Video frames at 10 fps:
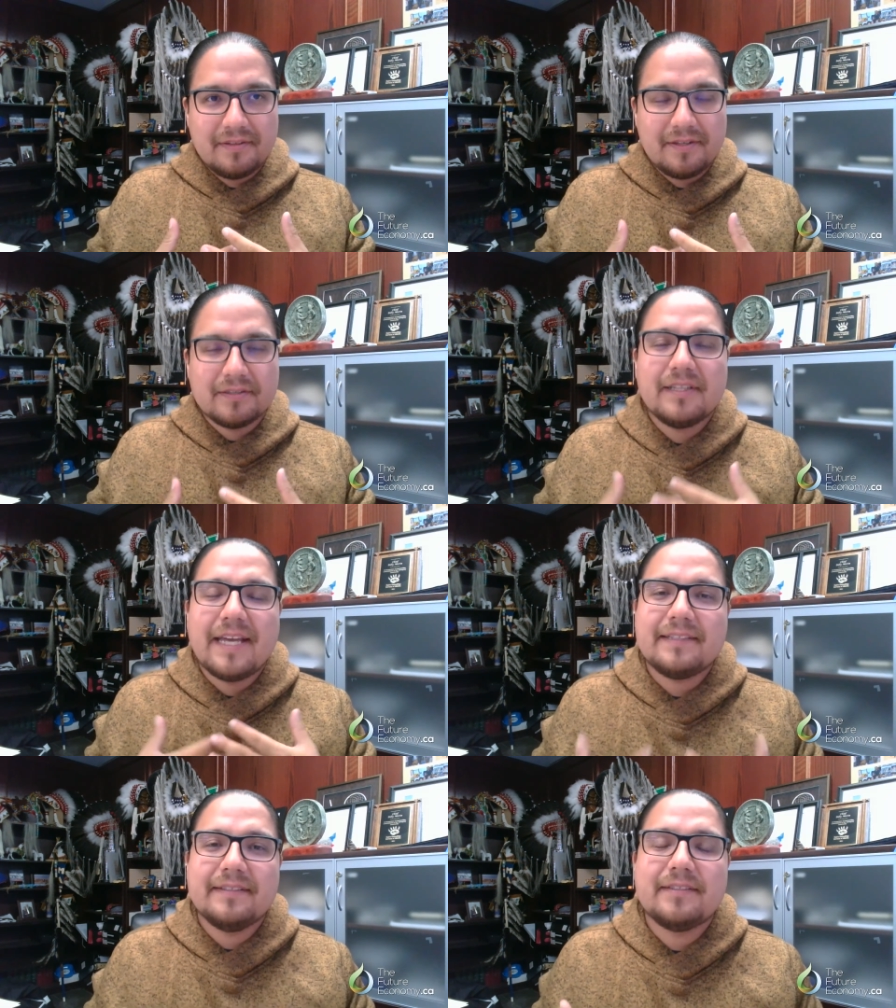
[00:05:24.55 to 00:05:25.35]
there's
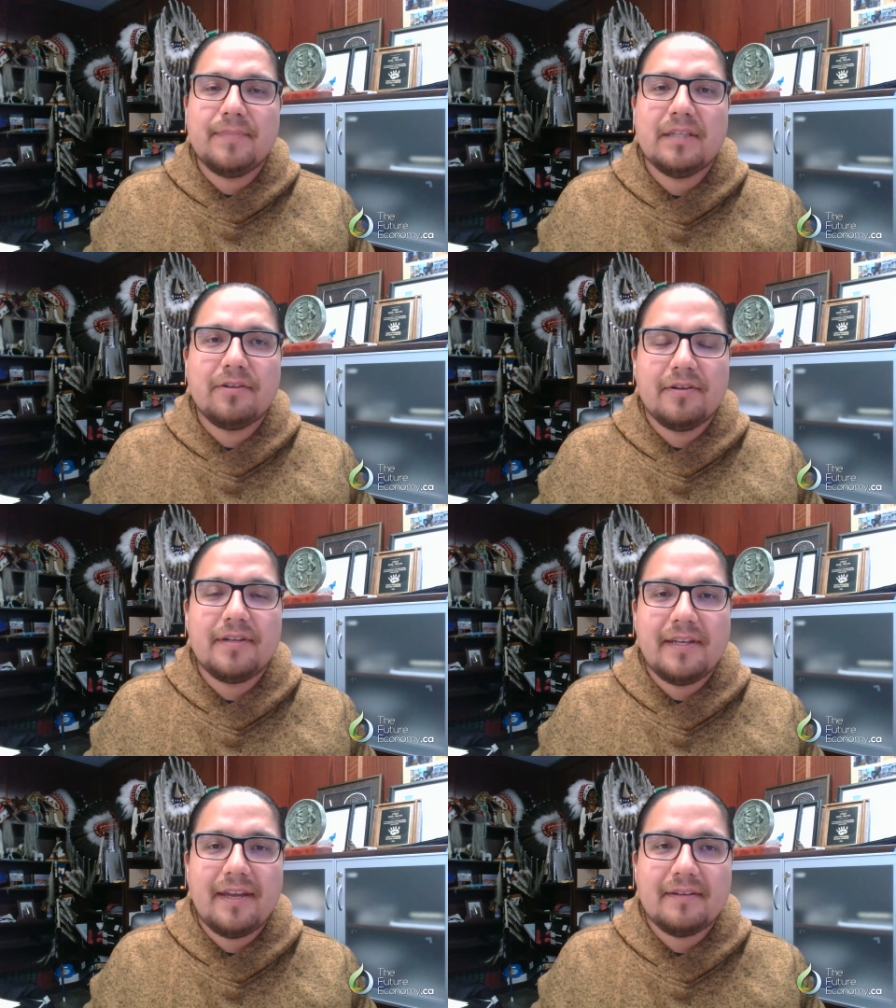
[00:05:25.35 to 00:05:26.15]
lessons to be
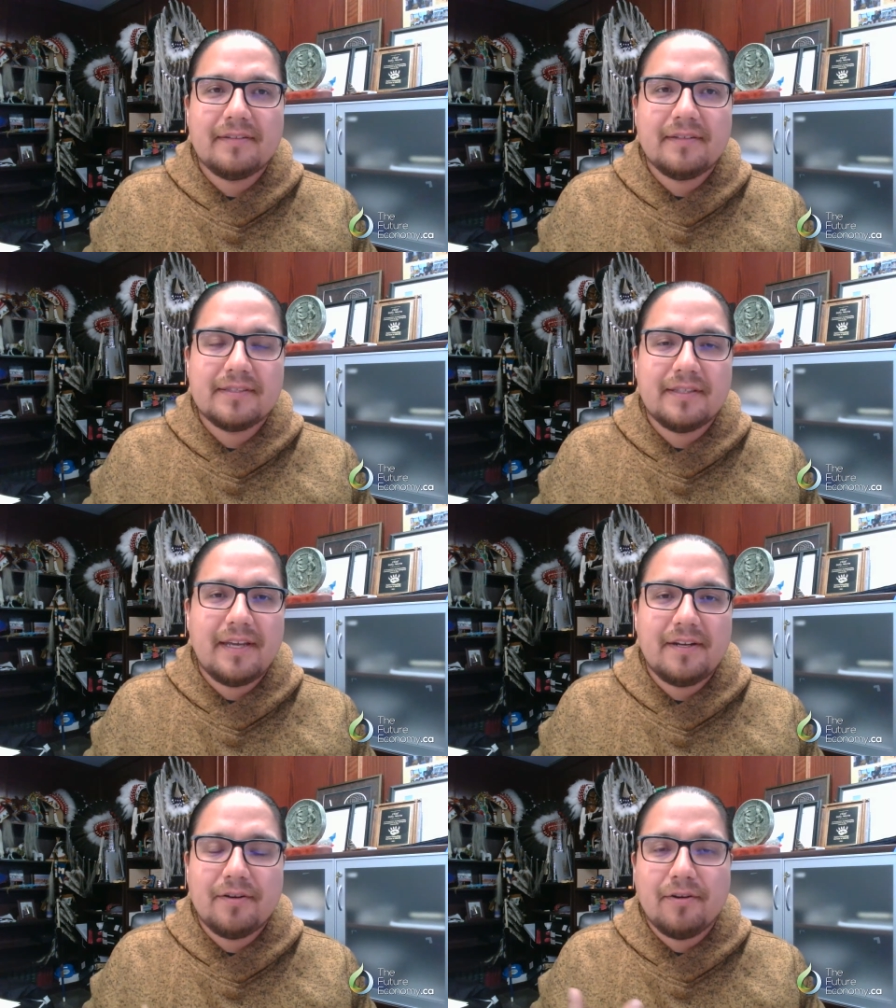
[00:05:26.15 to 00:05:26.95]
learned again because
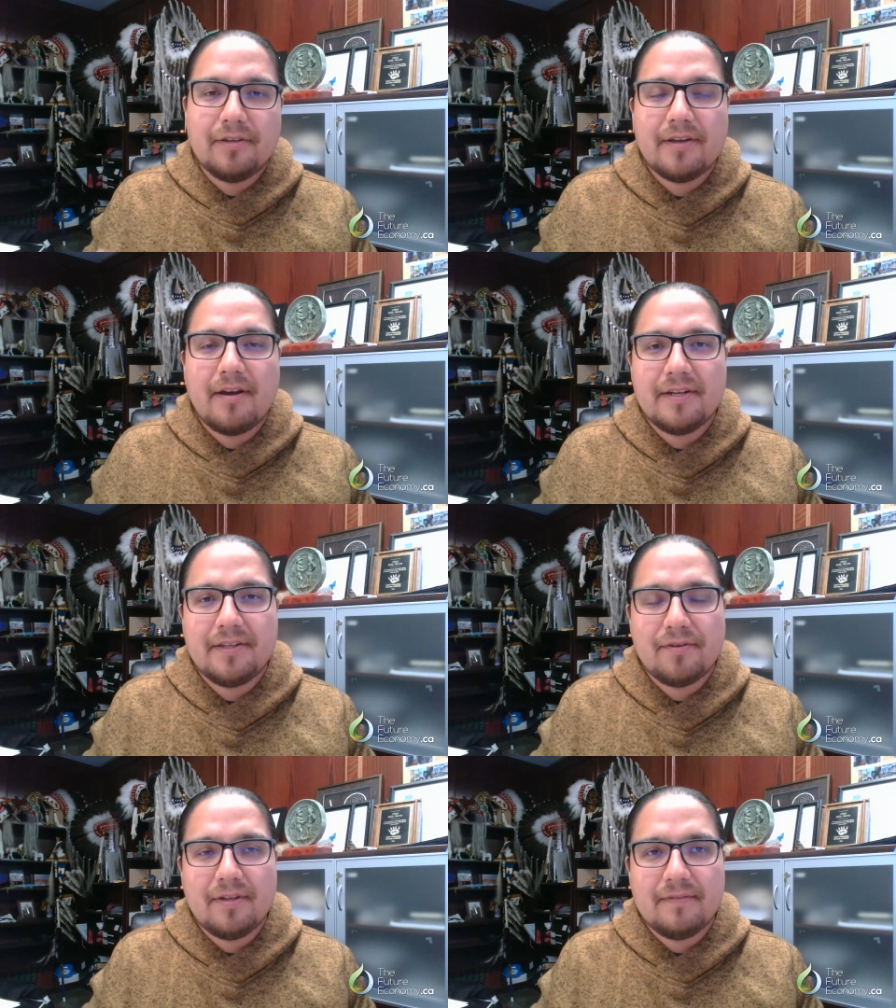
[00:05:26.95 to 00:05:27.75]
again, and early on
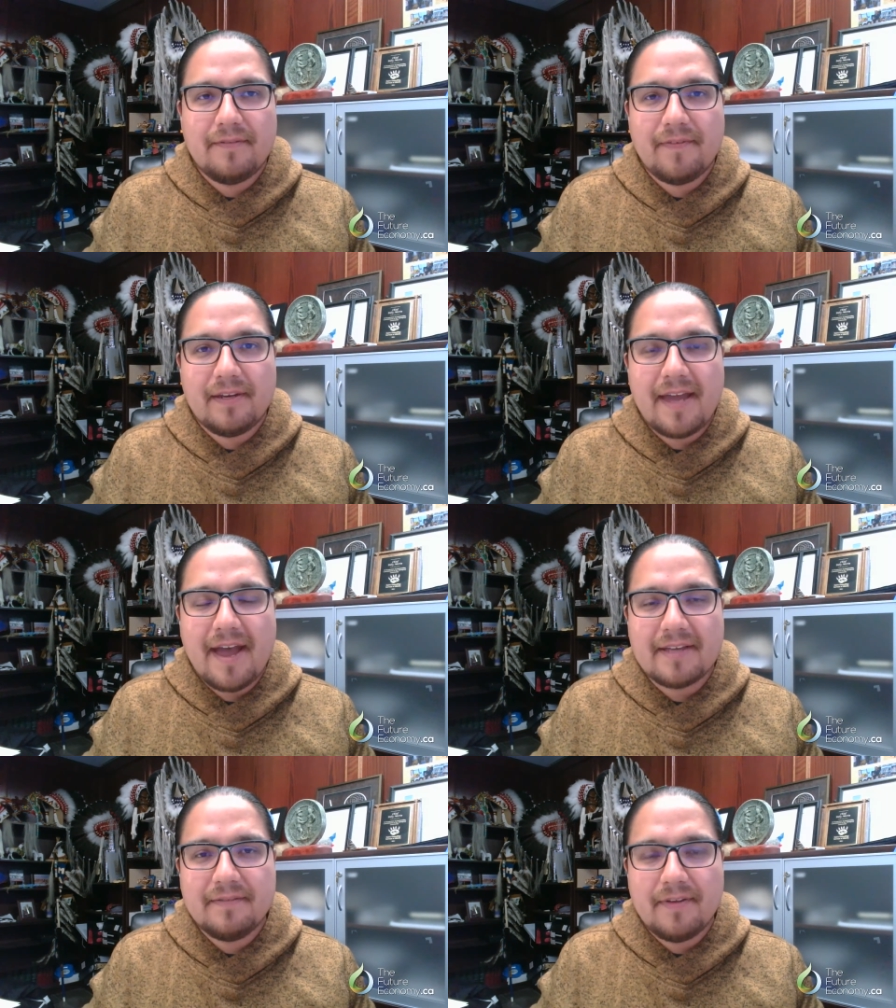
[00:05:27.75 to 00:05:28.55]
in the oil and
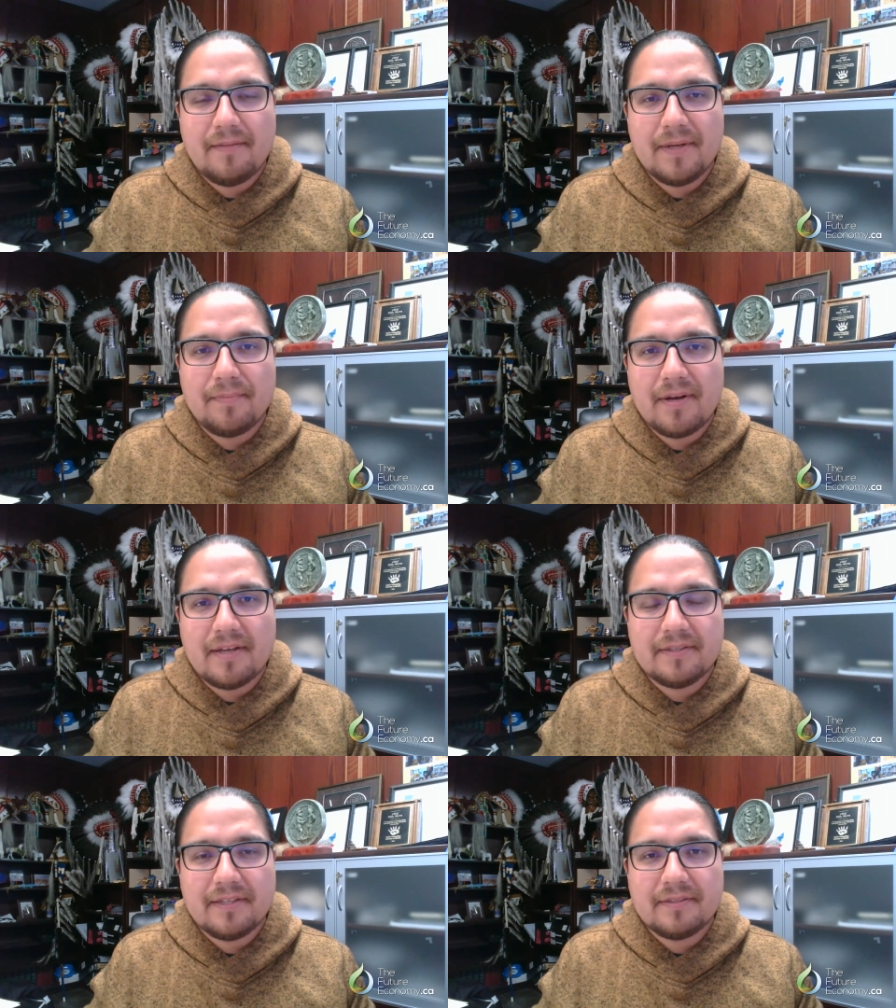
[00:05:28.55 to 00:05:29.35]
gas development
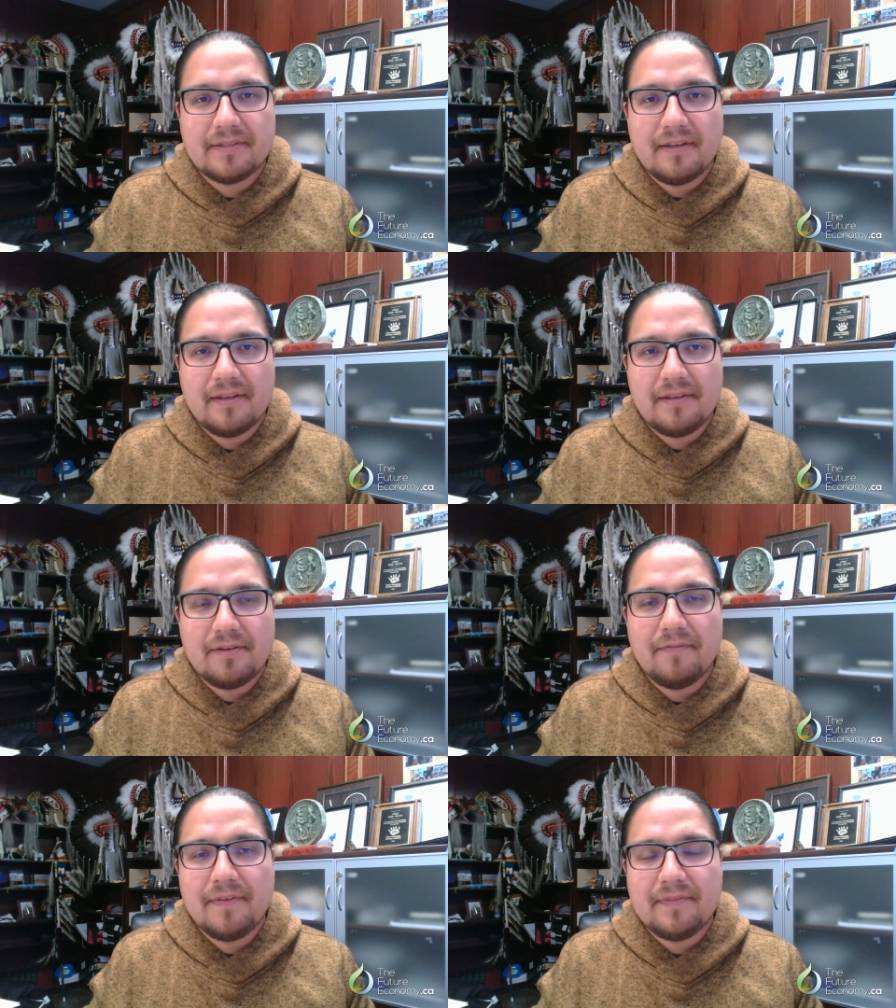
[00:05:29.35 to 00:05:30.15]
process, uh,
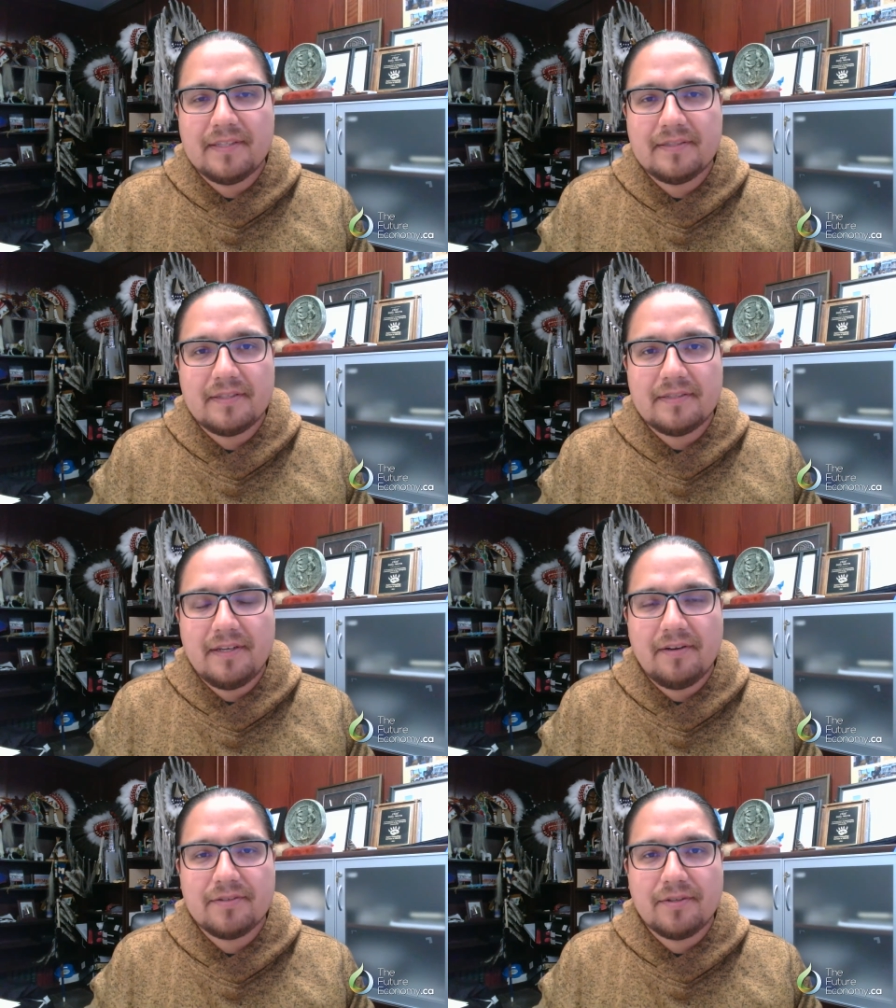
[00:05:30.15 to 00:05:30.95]
you know, 50,
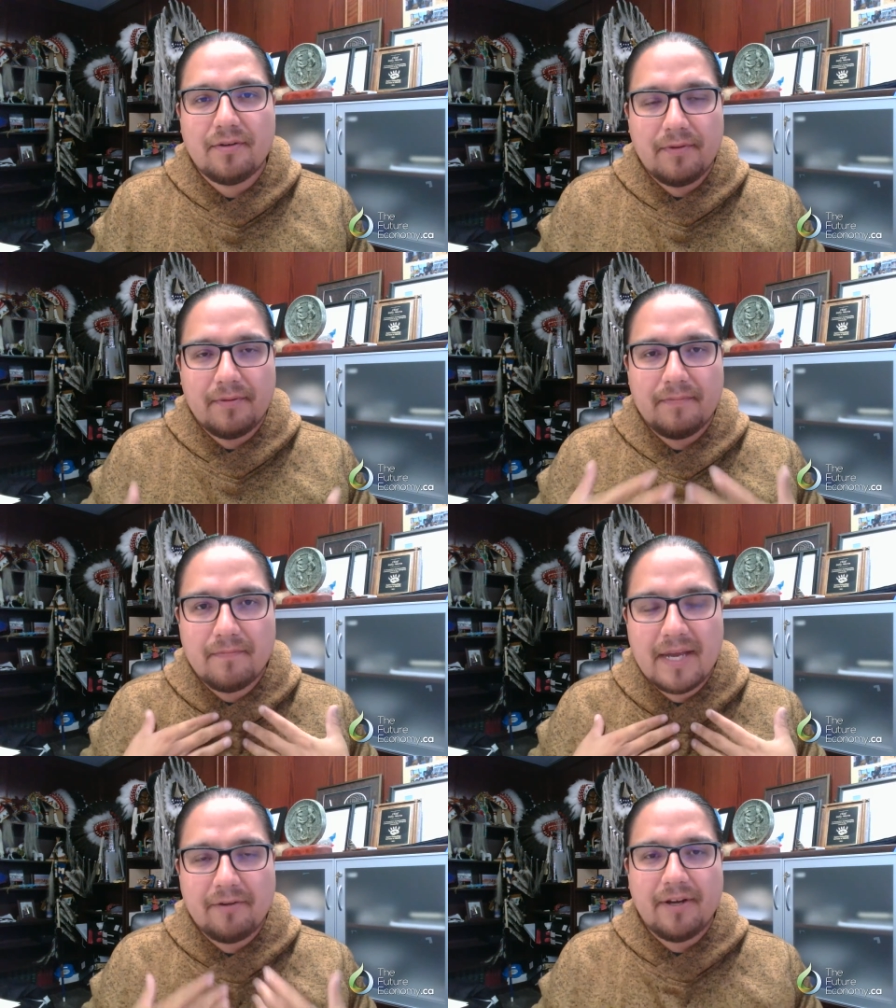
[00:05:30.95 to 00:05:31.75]
60 years ago, when
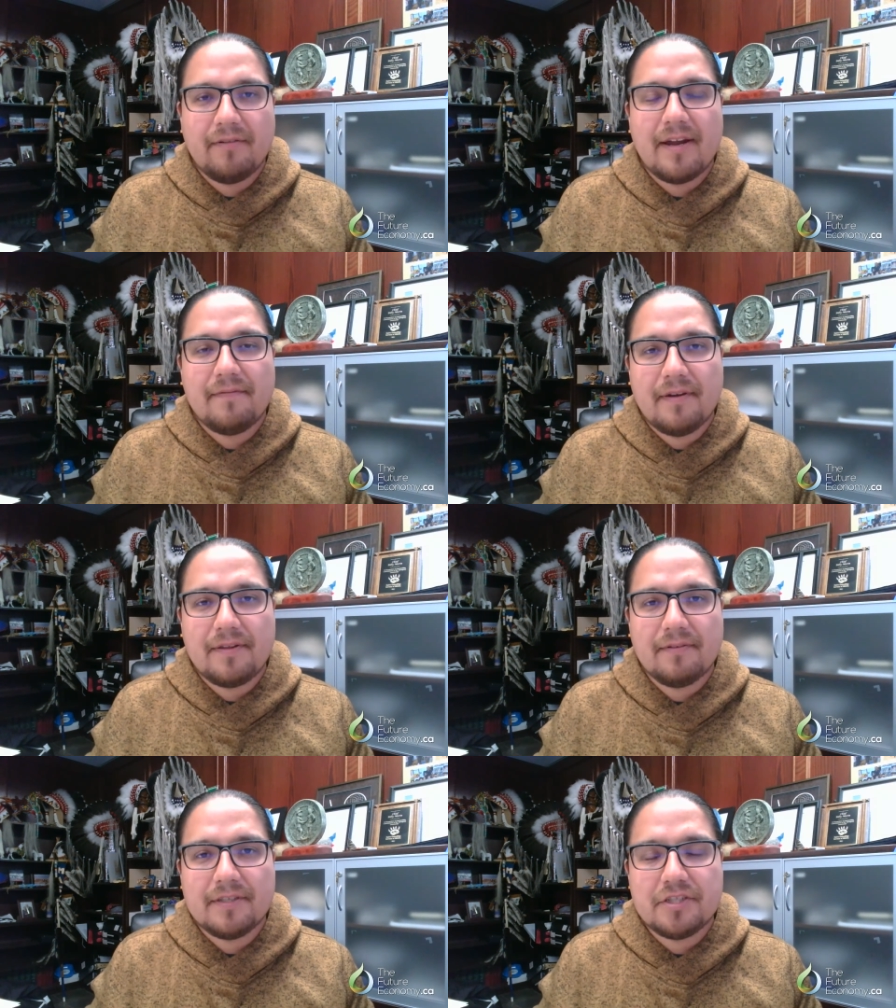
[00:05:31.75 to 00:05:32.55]
my great
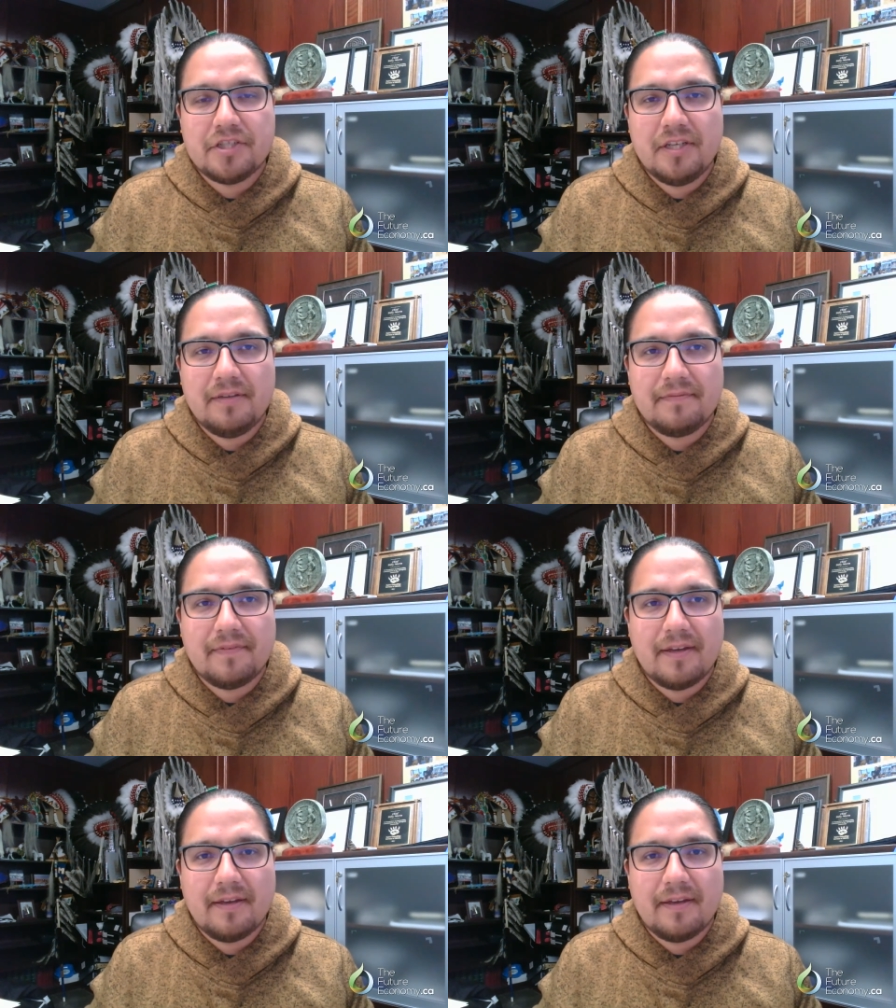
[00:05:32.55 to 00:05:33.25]
grandfather was chief,